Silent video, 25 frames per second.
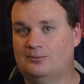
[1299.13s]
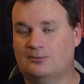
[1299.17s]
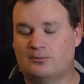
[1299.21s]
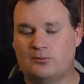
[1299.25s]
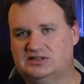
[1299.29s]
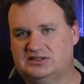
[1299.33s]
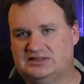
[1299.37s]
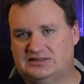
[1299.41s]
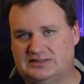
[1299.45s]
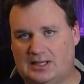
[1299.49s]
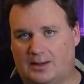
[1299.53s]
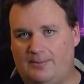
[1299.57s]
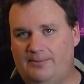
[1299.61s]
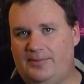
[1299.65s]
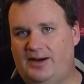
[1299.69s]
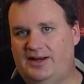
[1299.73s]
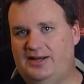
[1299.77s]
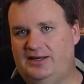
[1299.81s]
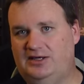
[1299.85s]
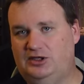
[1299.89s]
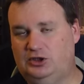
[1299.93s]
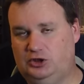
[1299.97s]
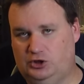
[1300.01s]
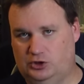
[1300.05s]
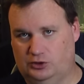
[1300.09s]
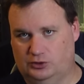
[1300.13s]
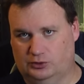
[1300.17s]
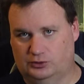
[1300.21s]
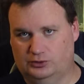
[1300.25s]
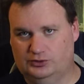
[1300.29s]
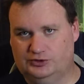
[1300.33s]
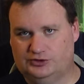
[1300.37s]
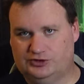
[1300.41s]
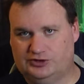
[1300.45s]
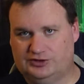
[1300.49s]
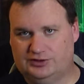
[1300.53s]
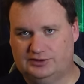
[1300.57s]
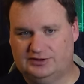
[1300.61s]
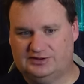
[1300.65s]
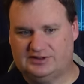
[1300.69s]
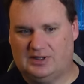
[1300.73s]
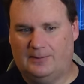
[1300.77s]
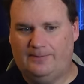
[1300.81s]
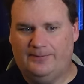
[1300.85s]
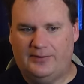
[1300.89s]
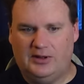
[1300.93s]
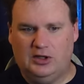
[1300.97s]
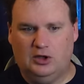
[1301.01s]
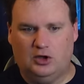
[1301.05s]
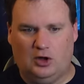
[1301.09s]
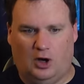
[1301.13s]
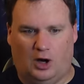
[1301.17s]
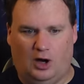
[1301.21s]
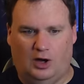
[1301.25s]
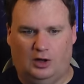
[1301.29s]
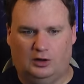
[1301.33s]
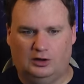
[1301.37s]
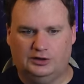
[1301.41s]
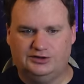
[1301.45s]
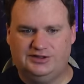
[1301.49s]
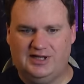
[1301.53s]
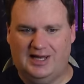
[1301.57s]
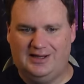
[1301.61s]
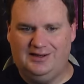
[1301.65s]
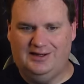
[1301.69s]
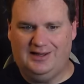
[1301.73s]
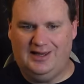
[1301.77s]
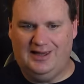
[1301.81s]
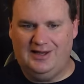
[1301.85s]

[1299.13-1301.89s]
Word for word: Somebody used something called an